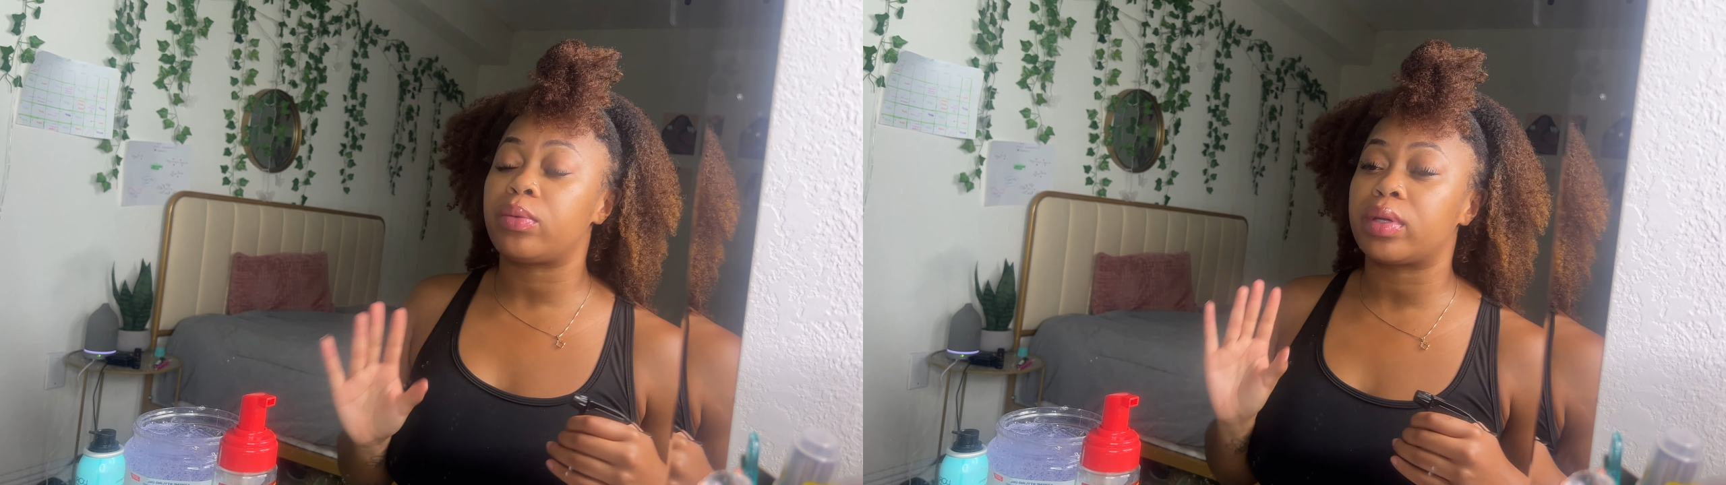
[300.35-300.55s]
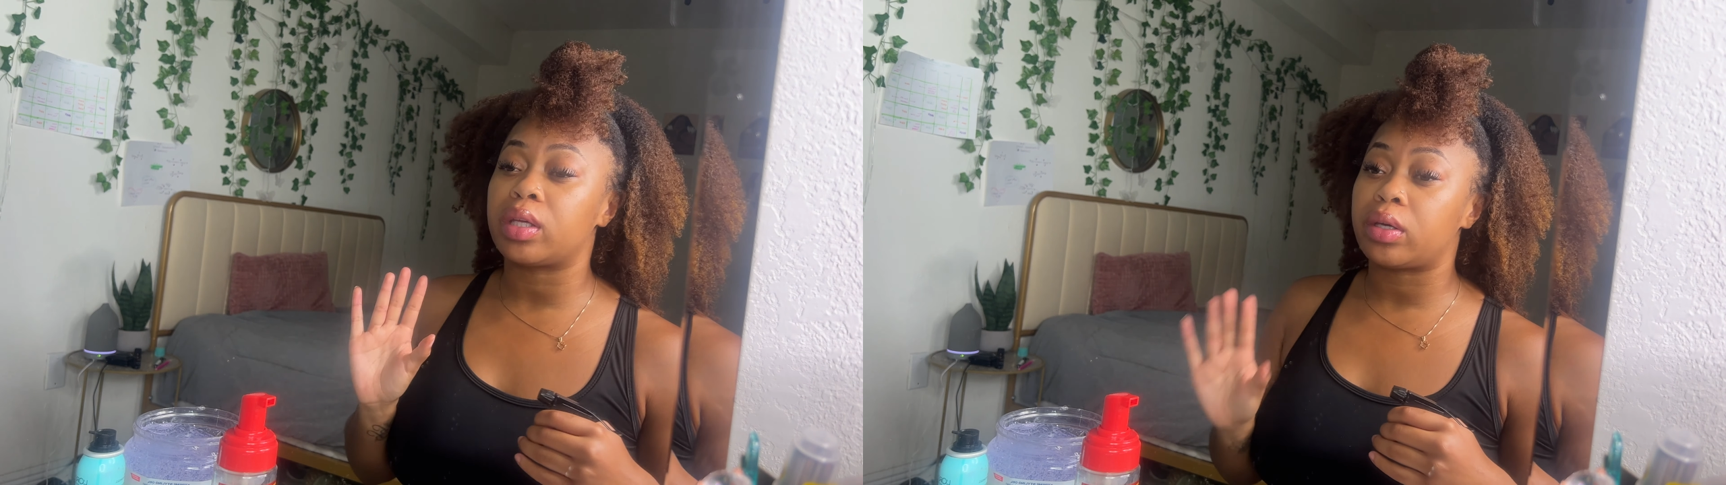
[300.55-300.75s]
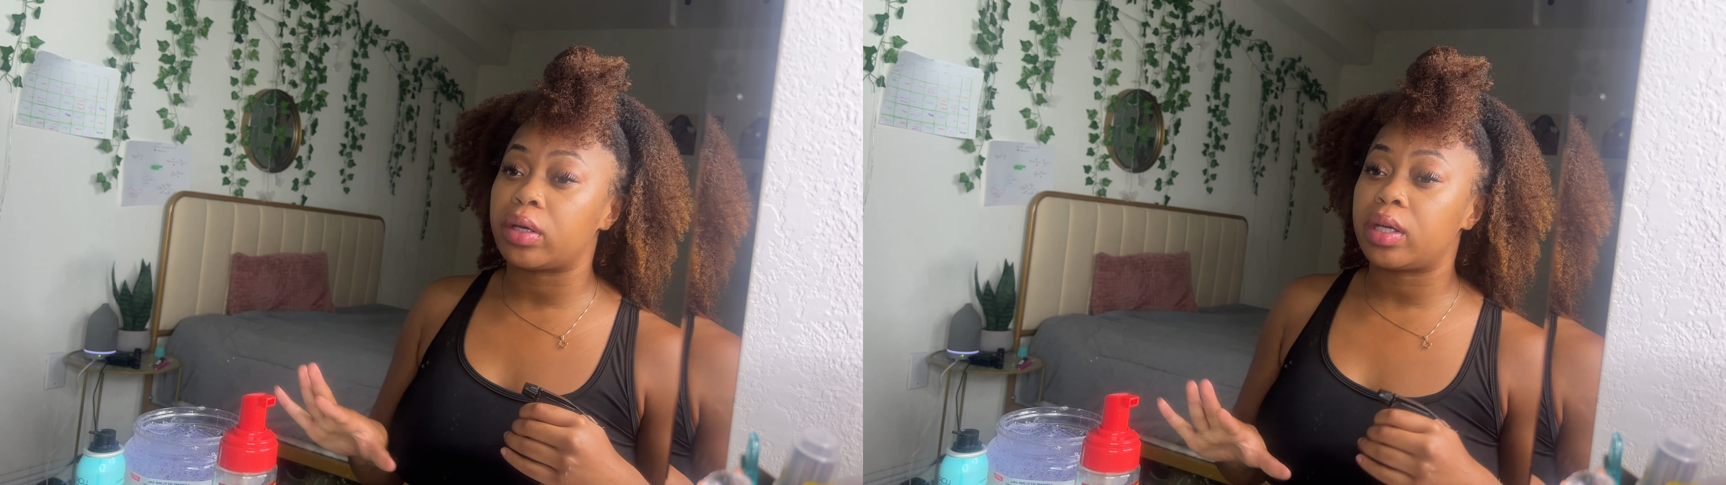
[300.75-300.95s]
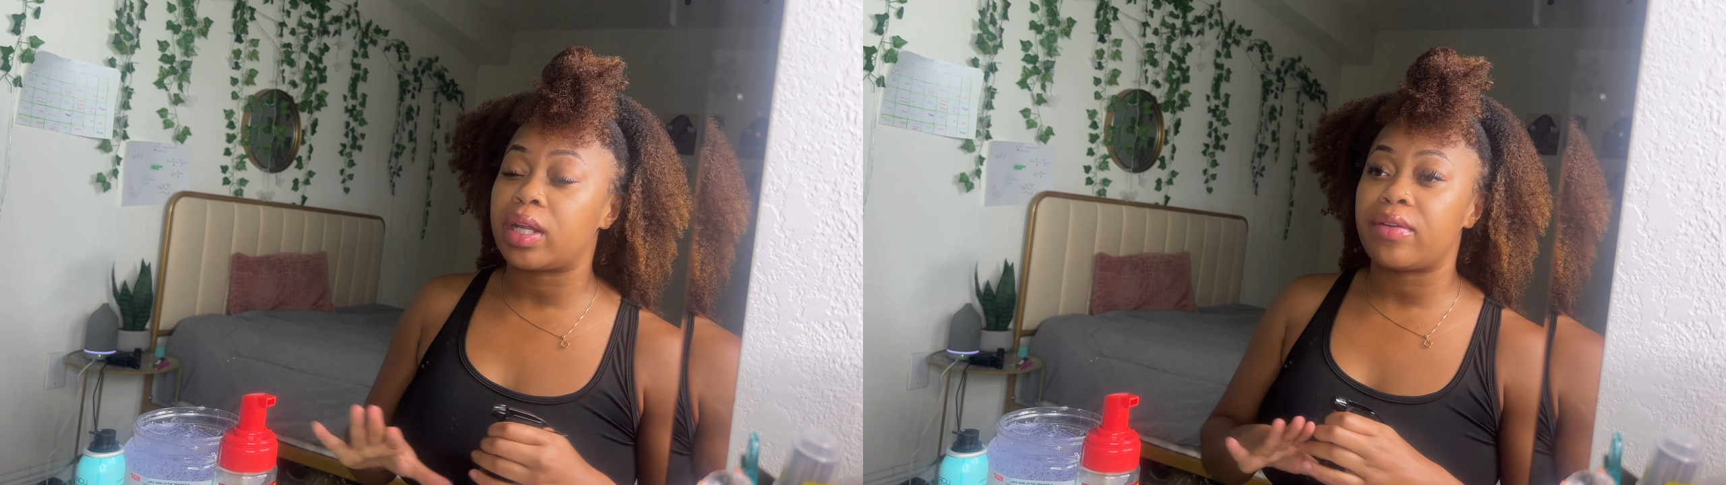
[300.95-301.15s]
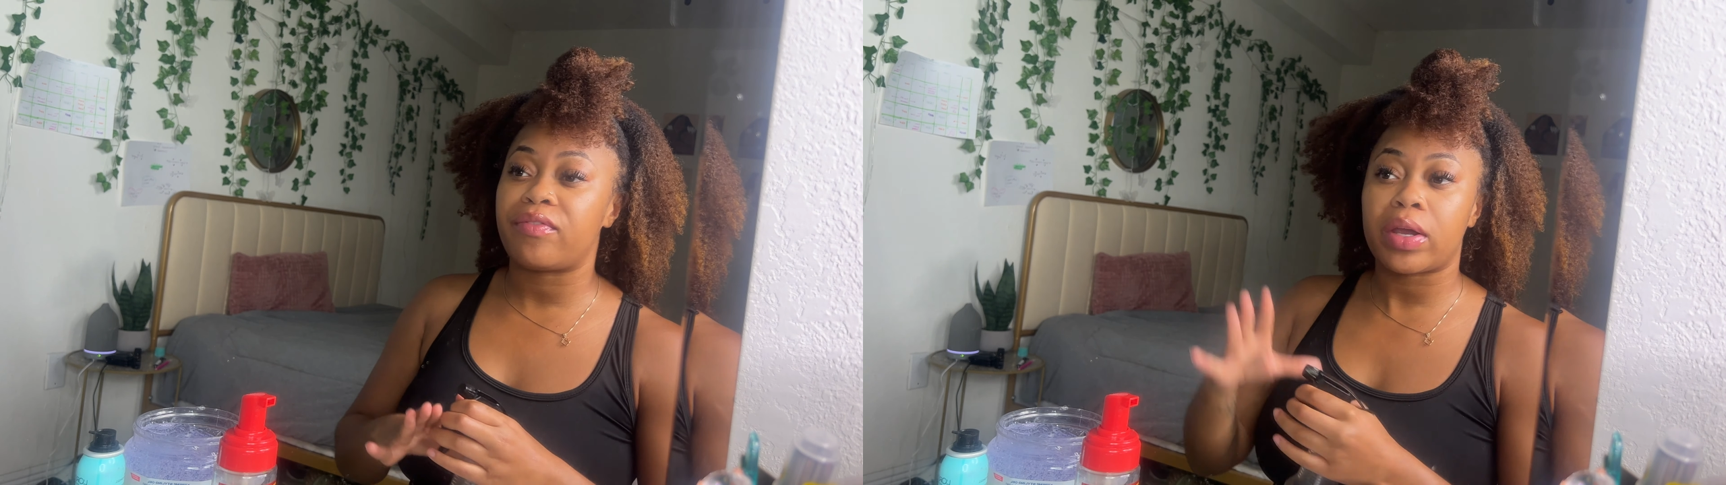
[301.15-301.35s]
really good
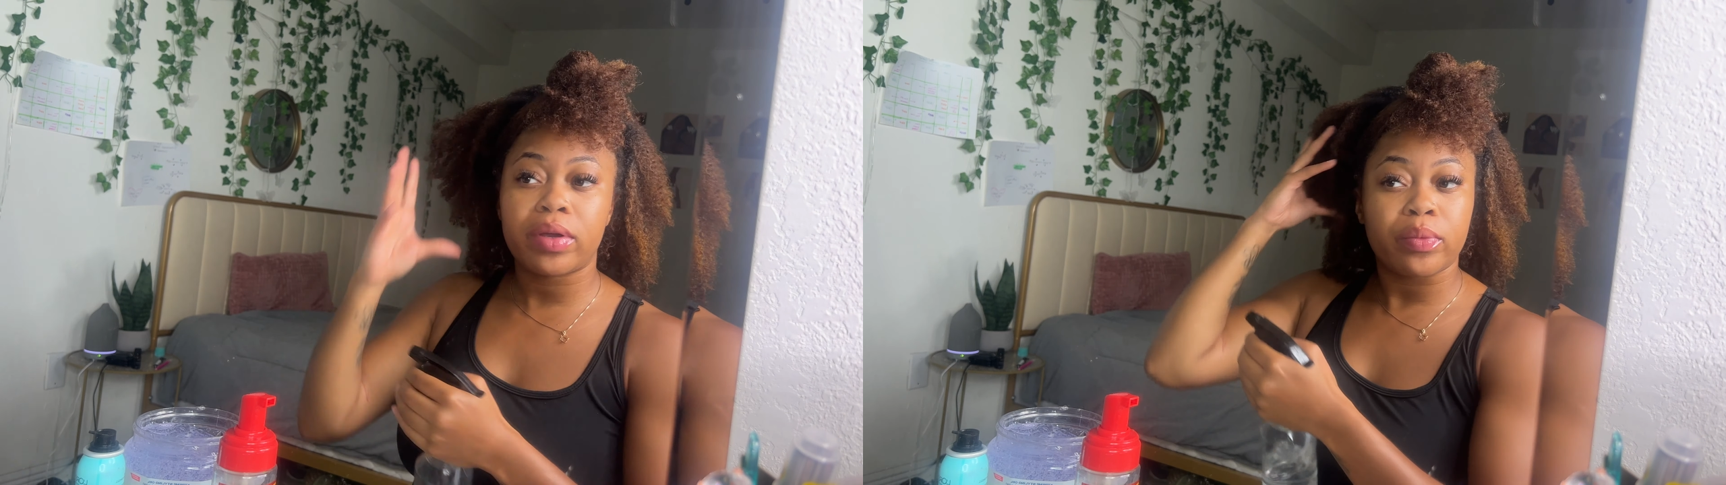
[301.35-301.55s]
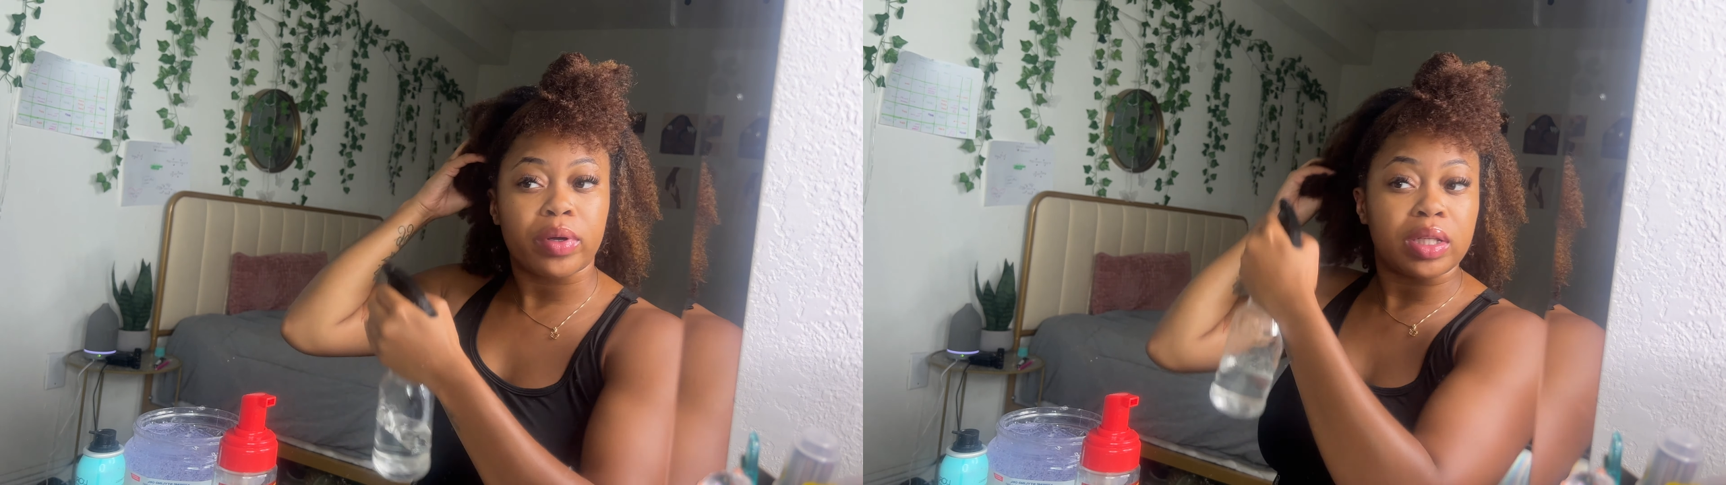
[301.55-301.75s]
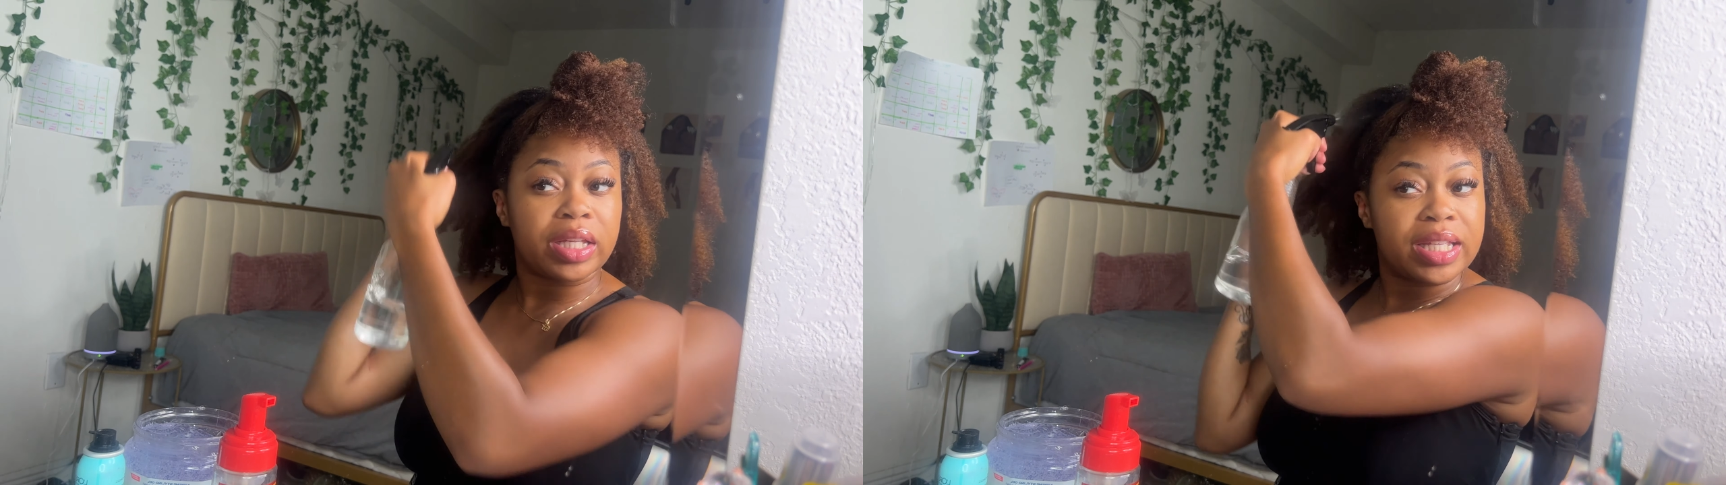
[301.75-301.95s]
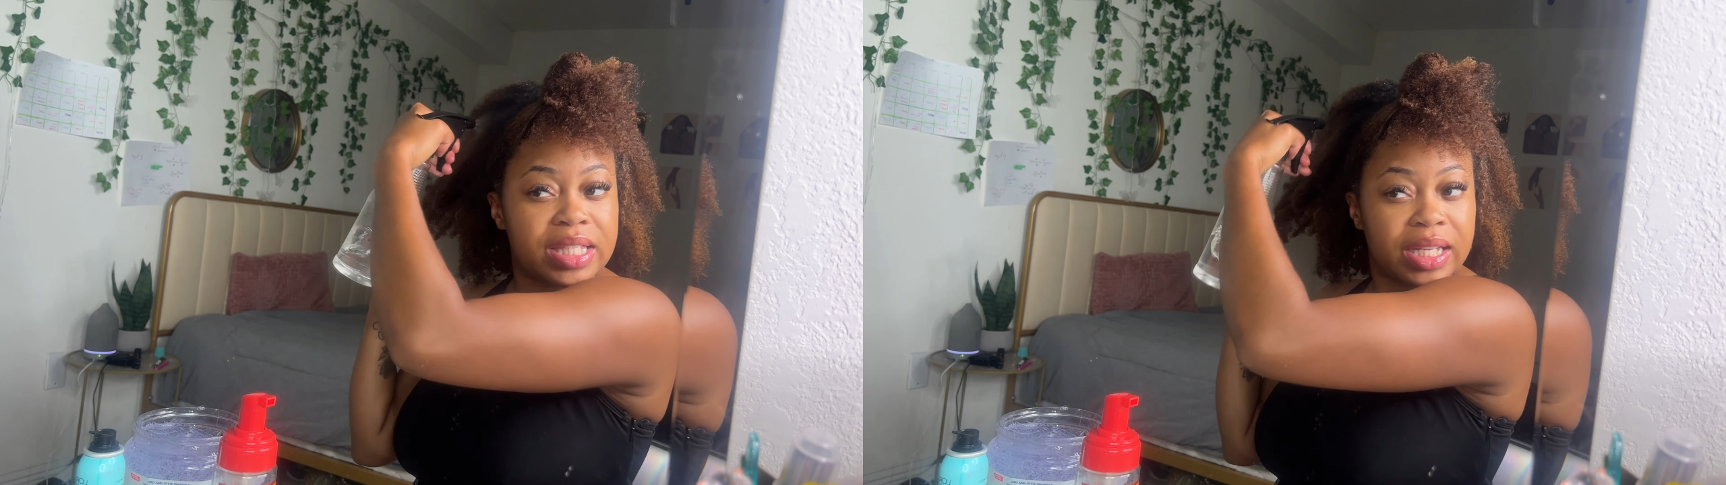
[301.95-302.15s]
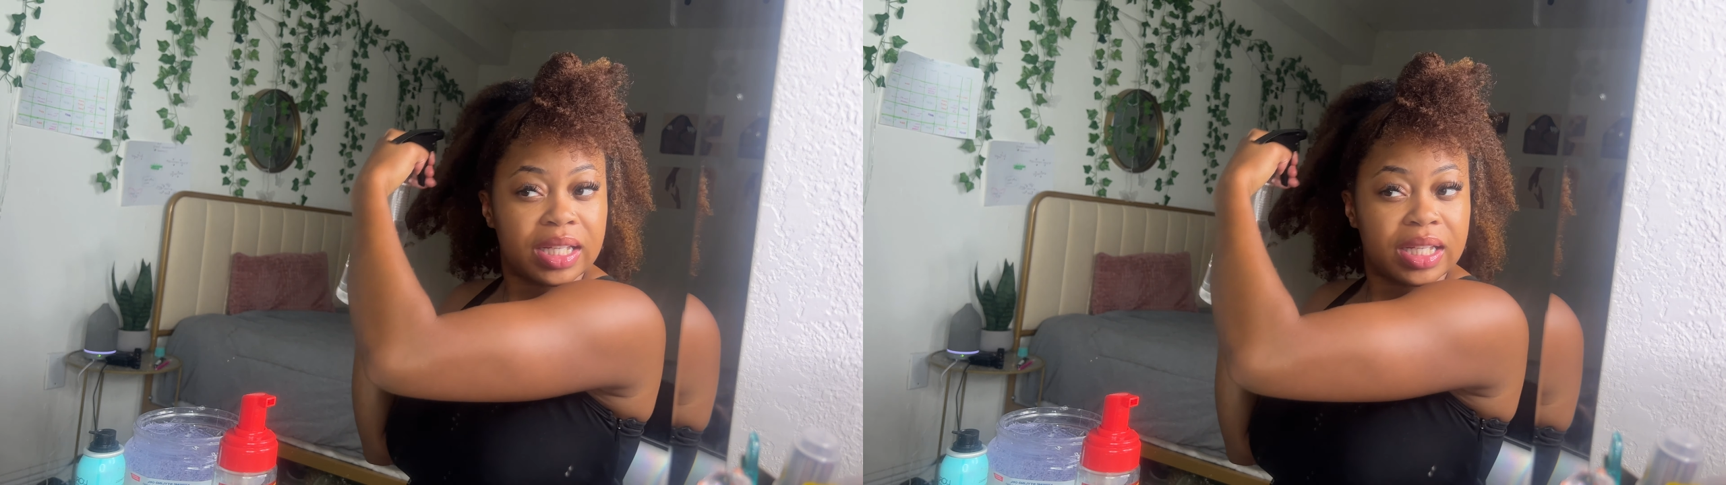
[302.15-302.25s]
and very realistic.